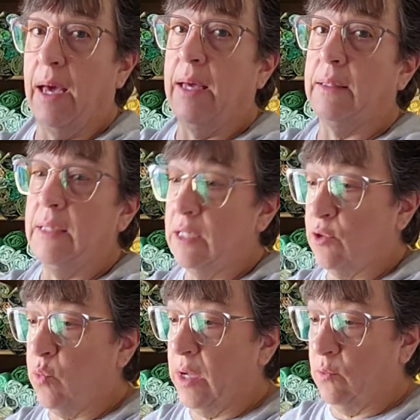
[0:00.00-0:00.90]
at
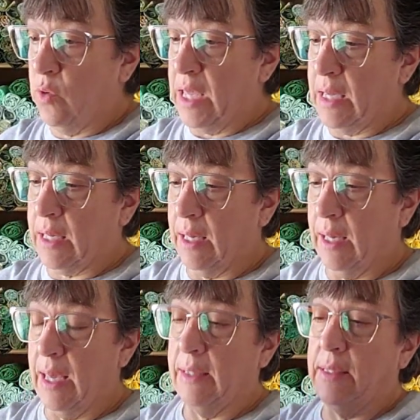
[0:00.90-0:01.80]
least 1 week,
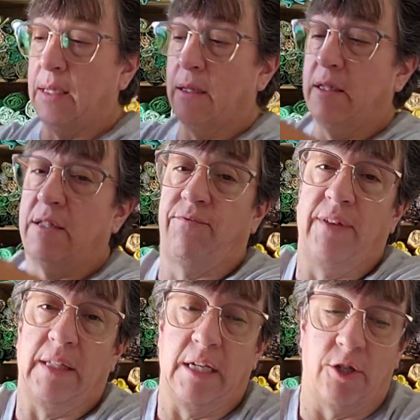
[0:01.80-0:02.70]
until it's
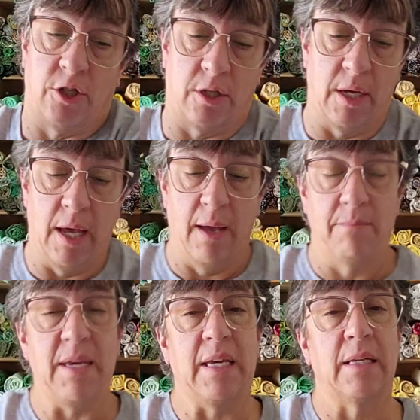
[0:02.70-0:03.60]
finished,
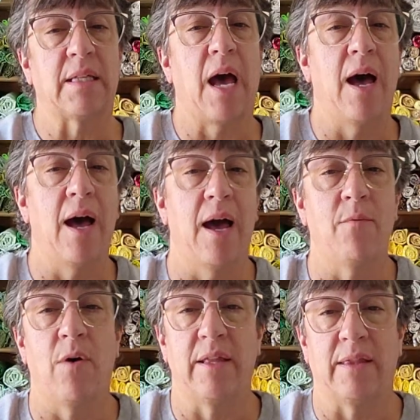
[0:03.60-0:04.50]
because I
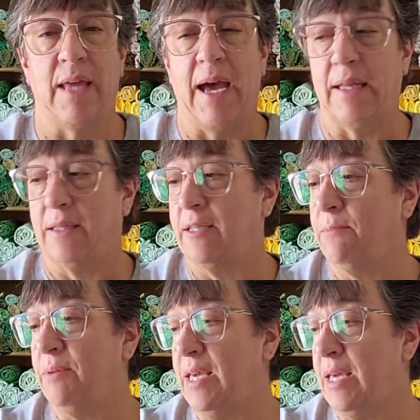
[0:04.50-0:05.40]
want that
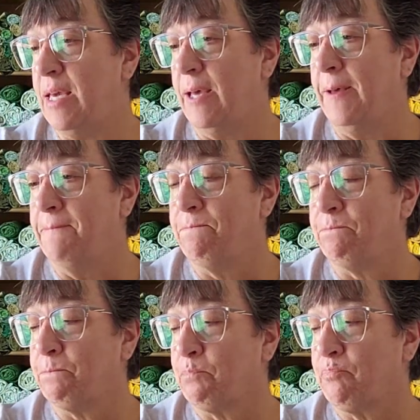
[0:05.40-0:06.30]
to be
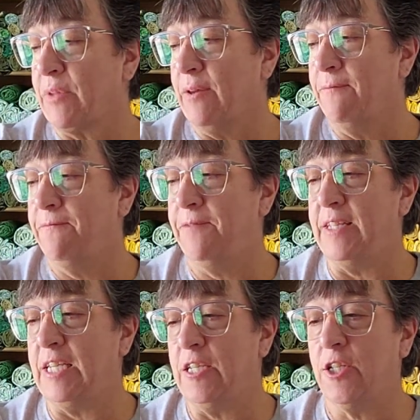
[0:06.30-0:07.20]

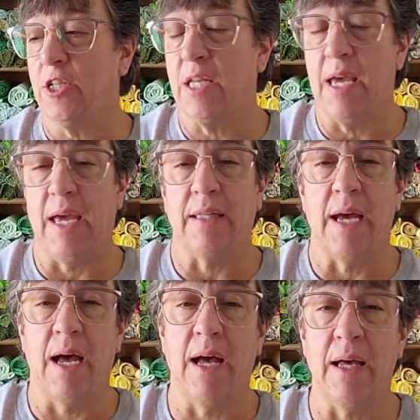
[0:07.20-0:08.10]
finished and
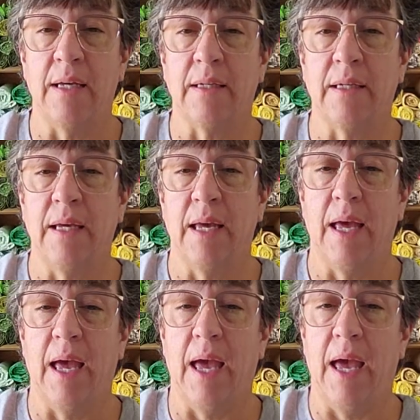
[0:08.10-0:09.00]
hung,
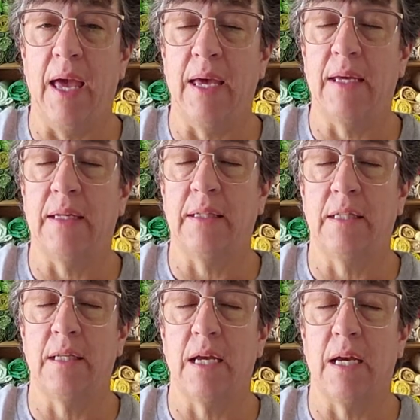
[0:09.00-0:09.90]

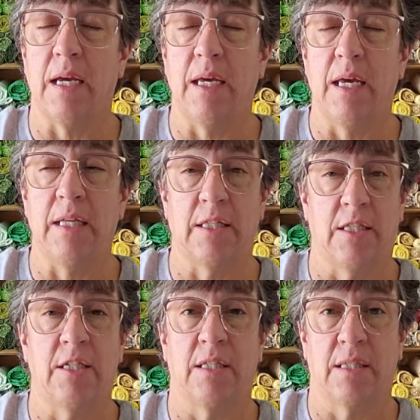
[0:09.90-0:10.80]
and
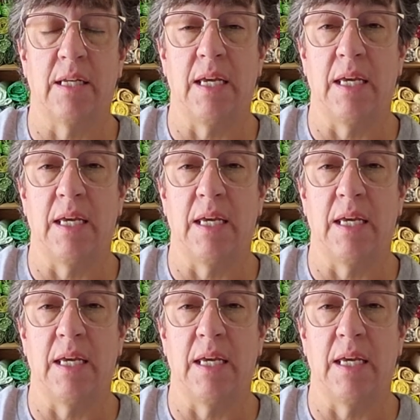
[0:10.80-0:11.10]
it's just,